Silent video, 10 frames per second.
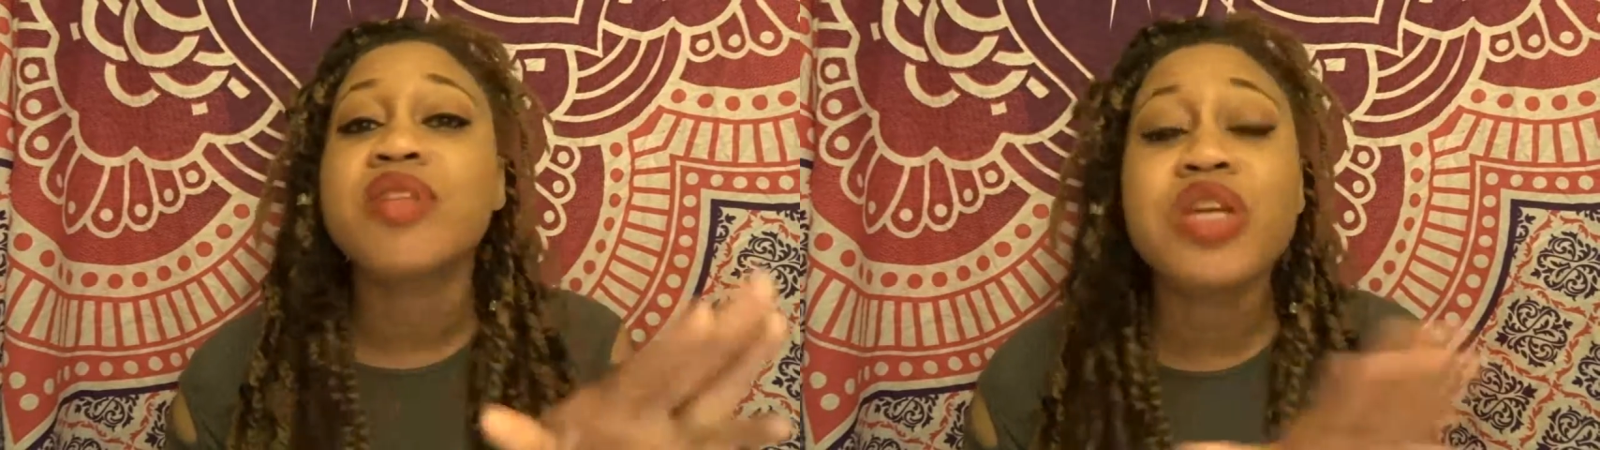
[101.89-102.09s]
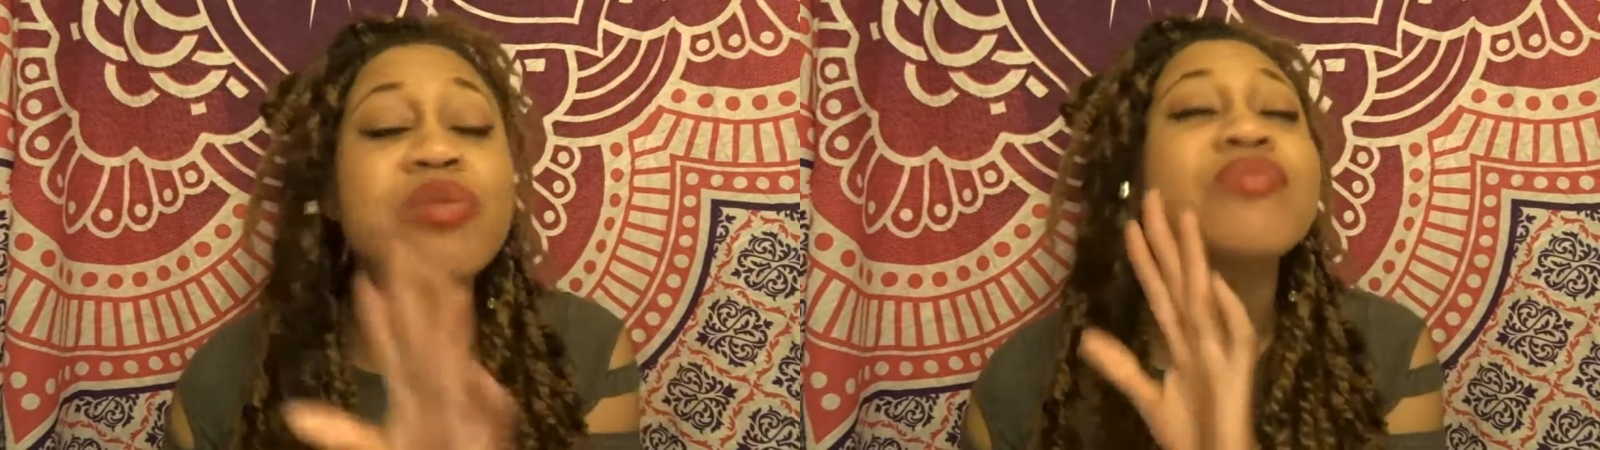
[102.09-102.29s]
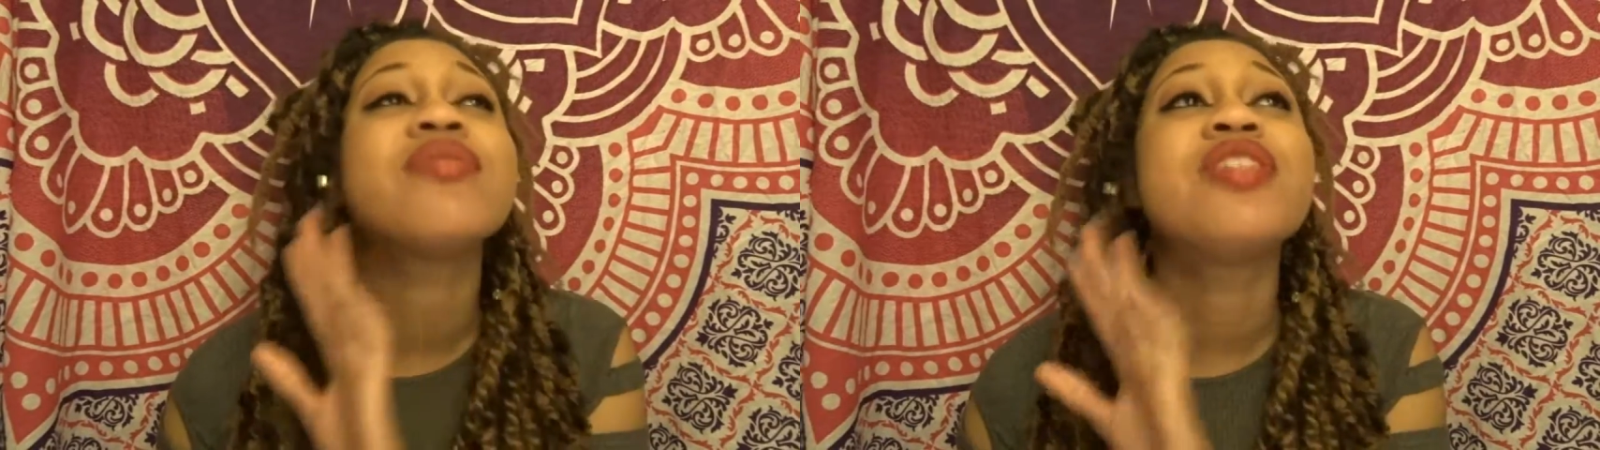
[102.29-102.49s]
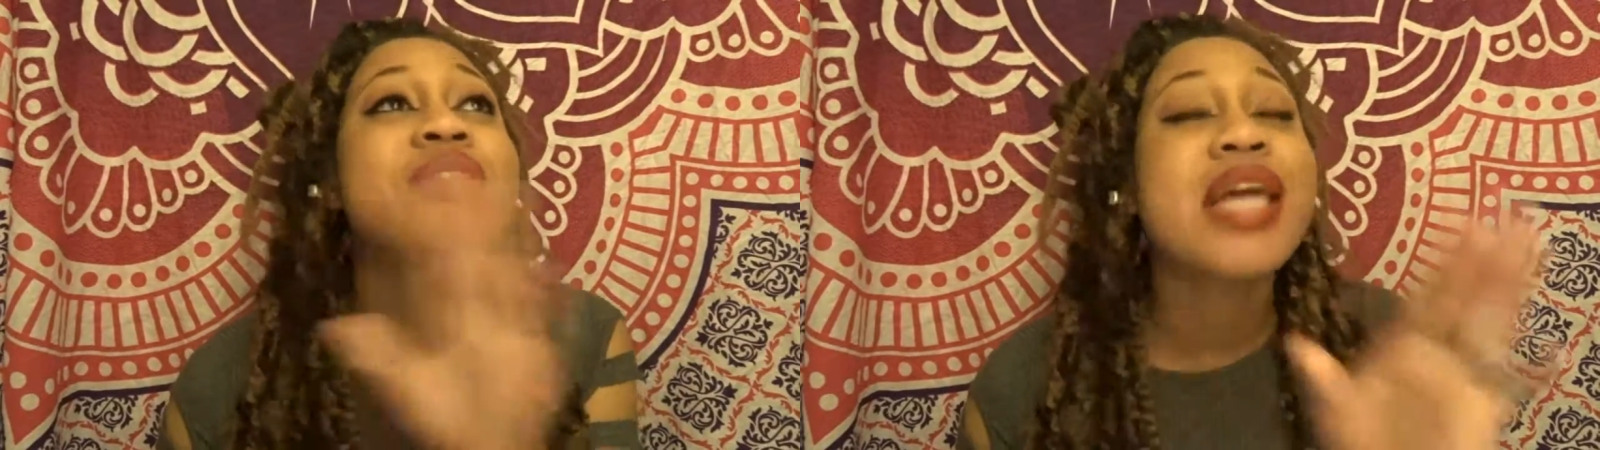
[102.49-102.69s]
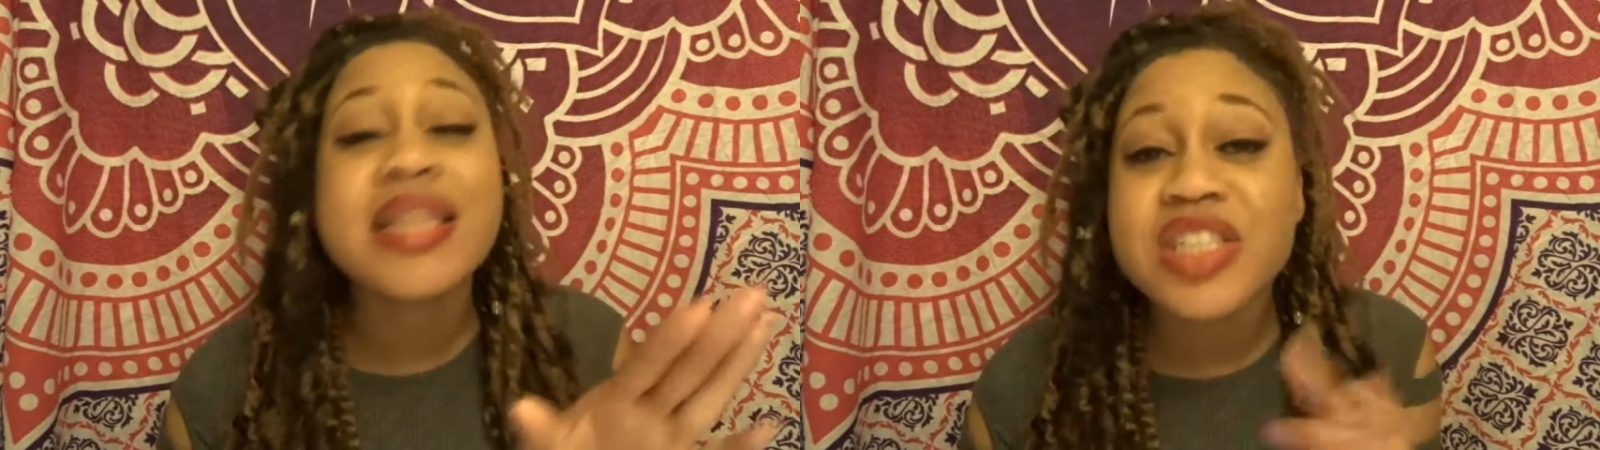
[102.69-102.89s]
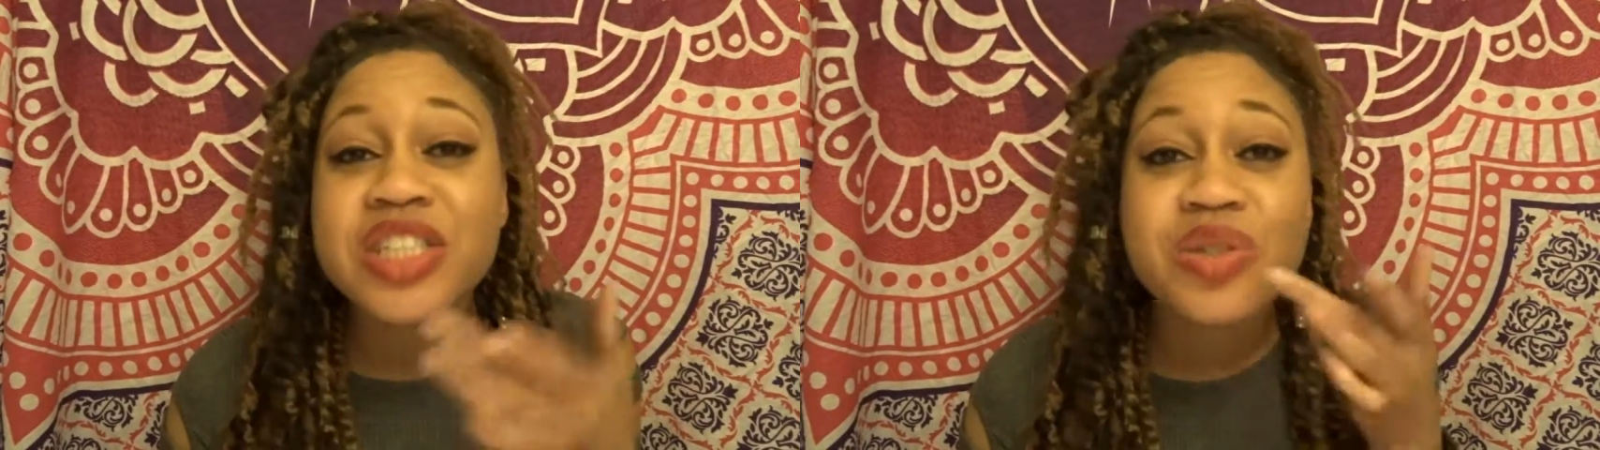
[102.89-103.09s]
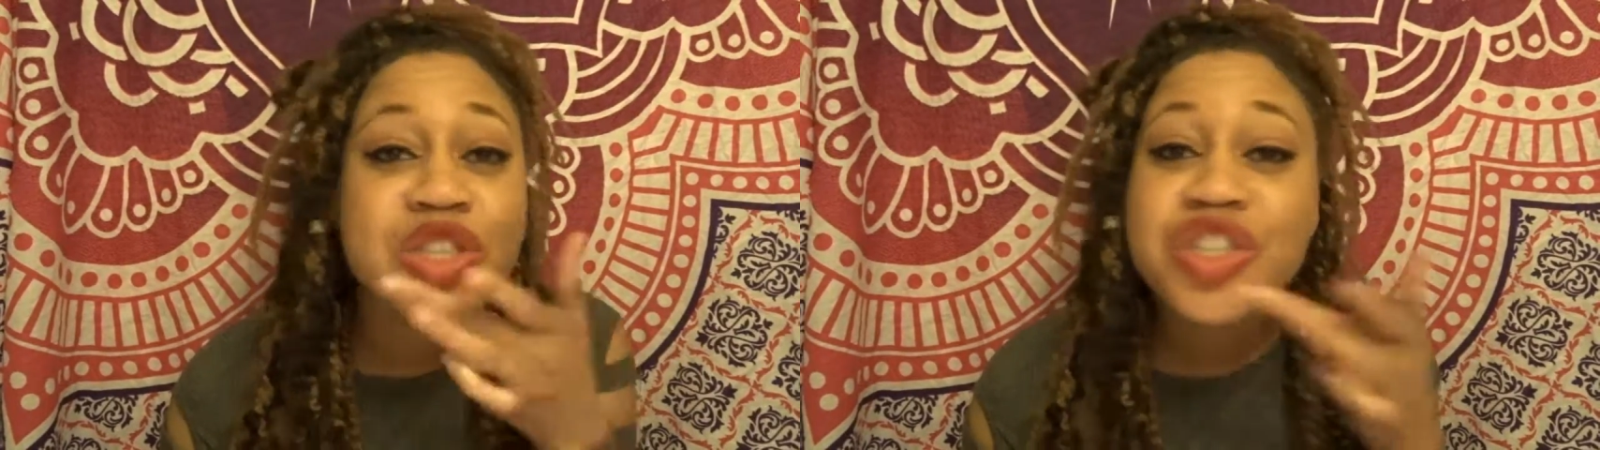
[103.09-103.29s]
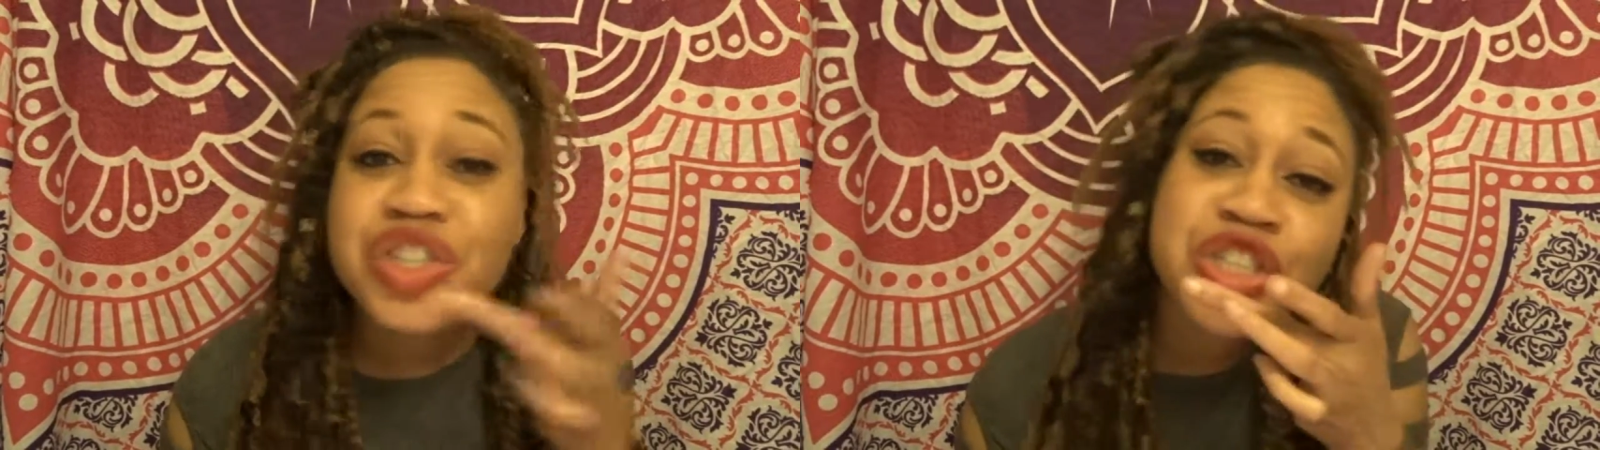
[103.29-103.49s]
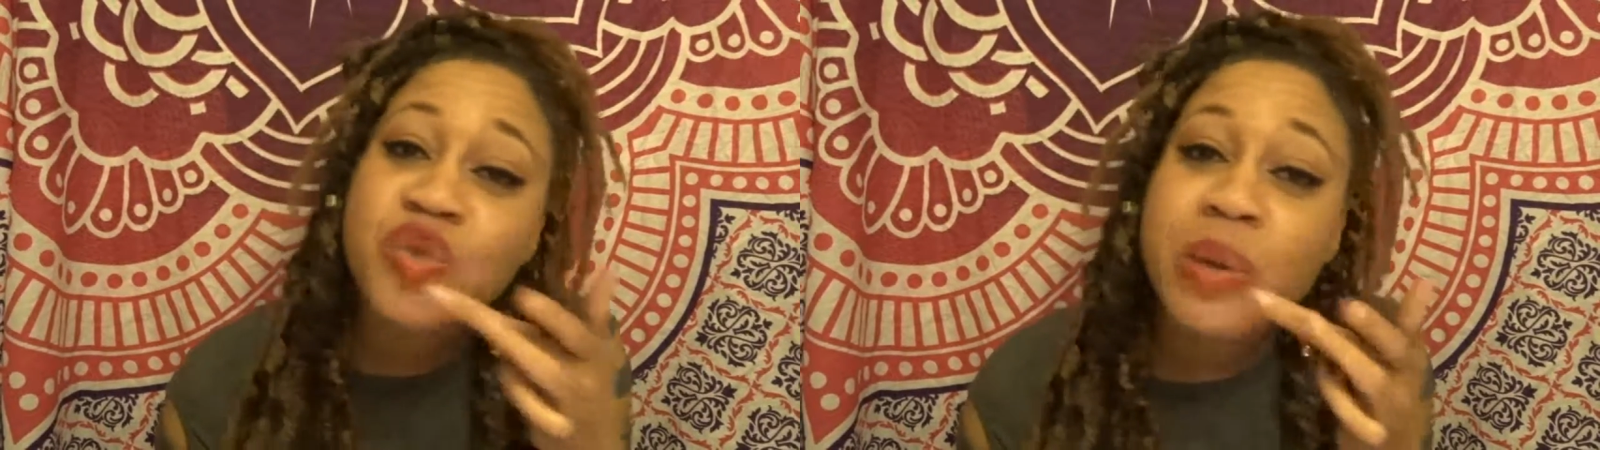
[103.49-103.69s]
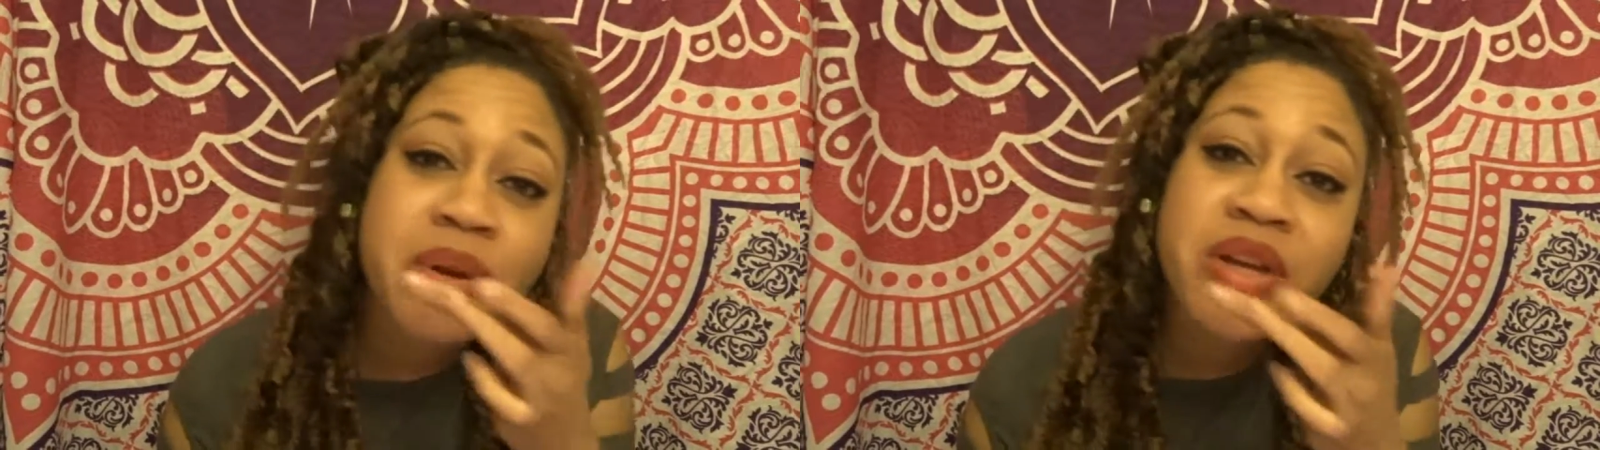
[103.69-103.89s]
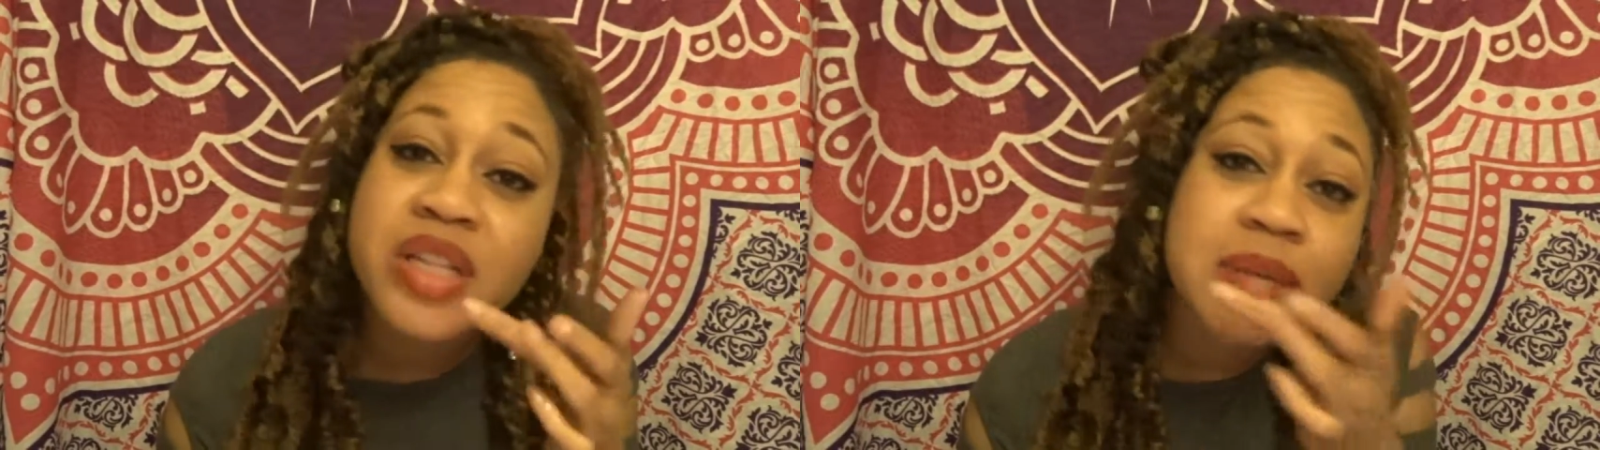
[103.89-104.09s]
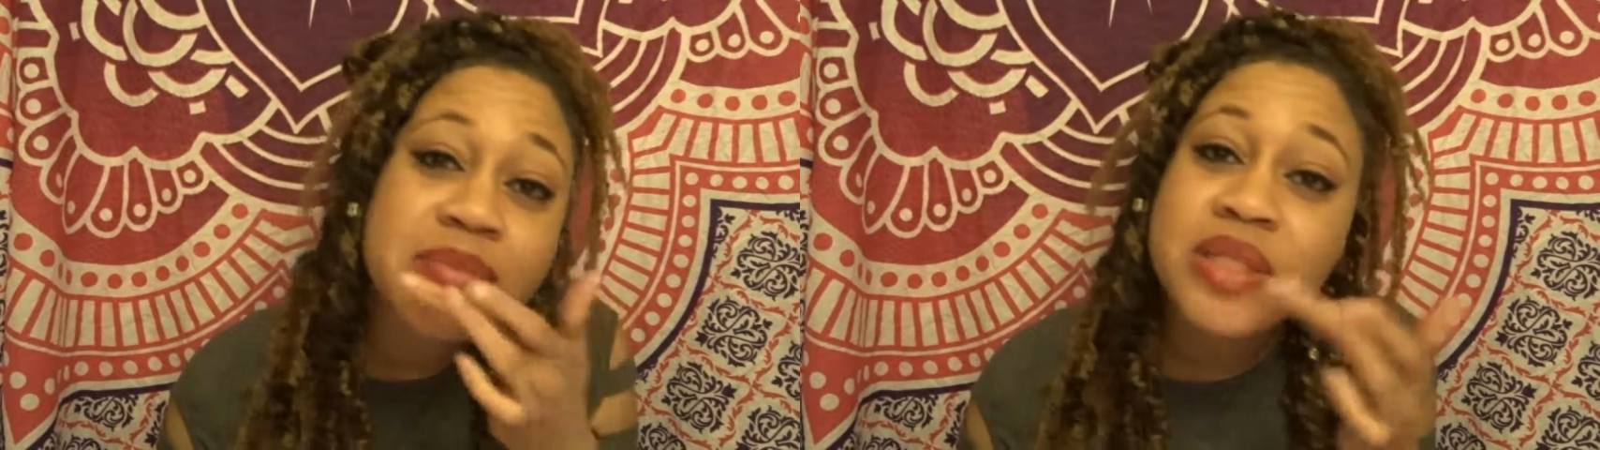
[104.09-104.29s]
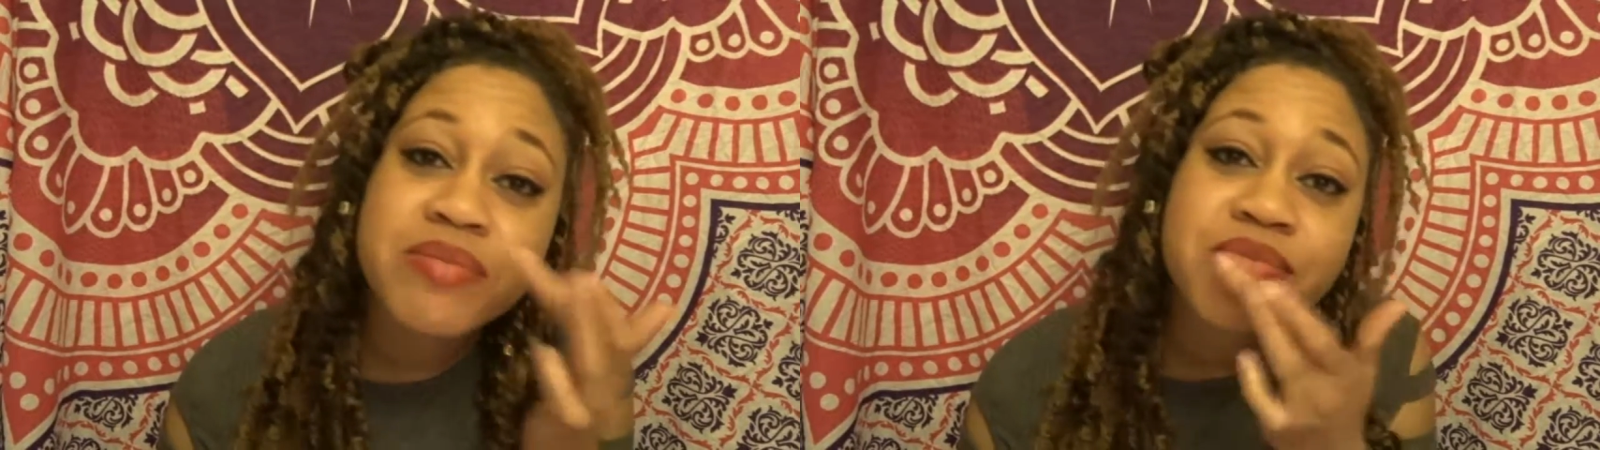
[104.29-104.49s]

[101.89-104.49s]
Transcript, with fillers: you know just take the, the sugar and just rub it on your lips